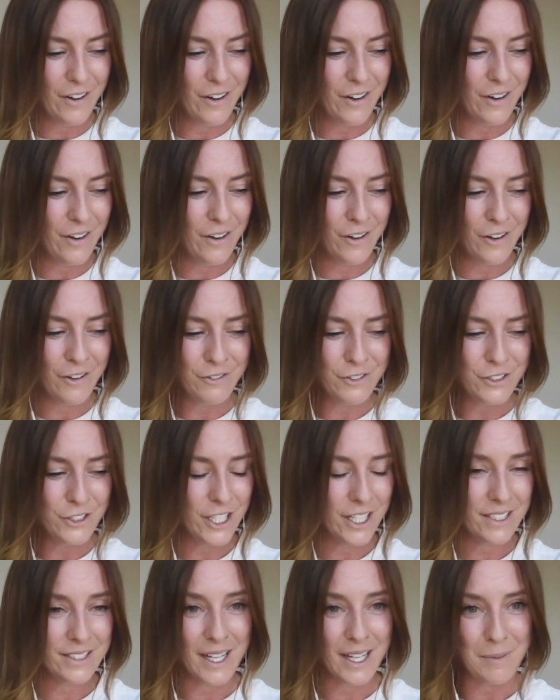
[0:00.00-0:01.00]
of
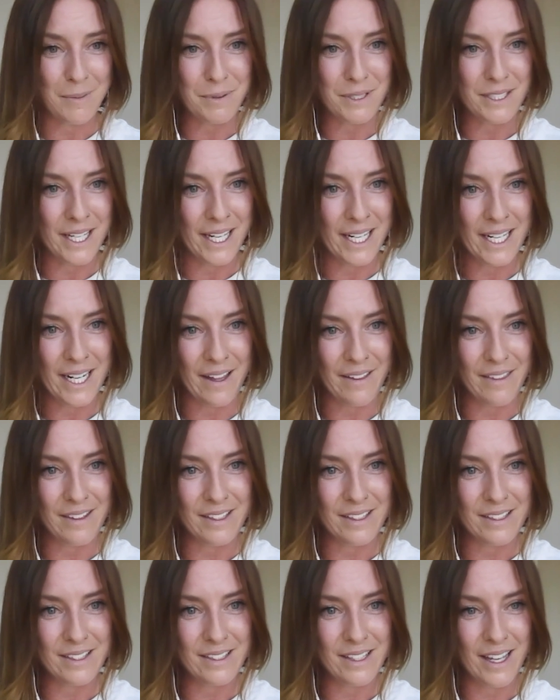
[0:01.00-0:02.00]
just upsetting
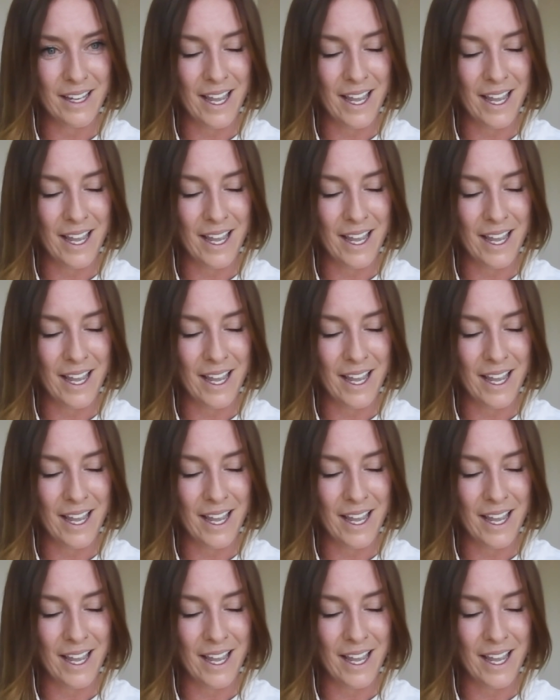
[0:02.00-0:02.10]
others.